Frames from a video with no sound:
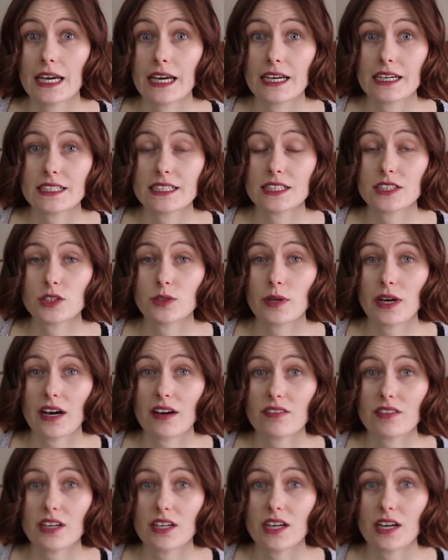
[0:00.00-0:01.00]
and I do
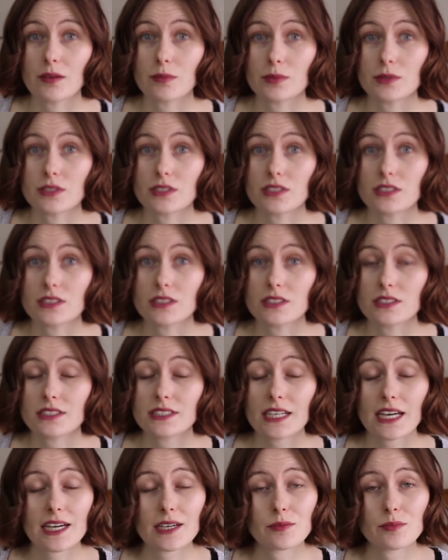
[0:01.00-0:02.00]
have a couple
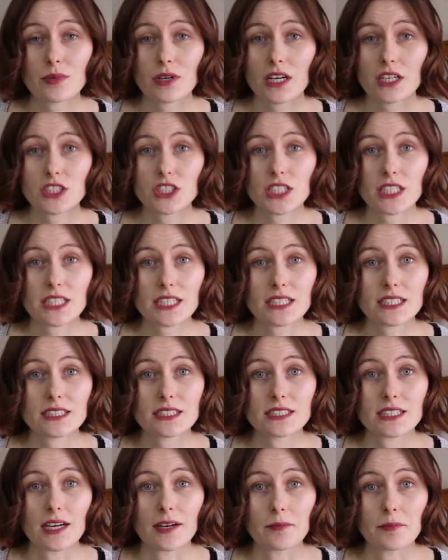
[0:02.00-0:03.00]
side
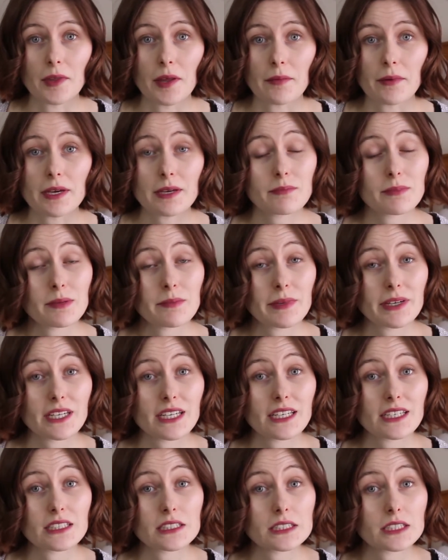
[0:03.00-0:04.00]
projects, some that make me
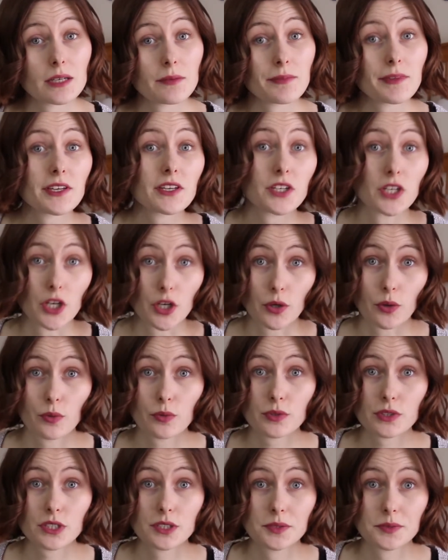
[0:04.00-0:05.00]
money and some that
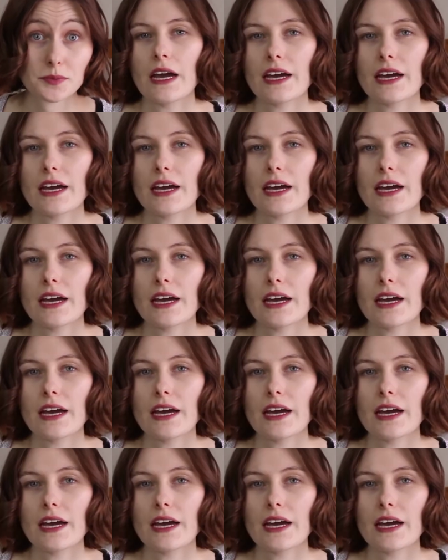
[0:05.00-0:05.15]
don't.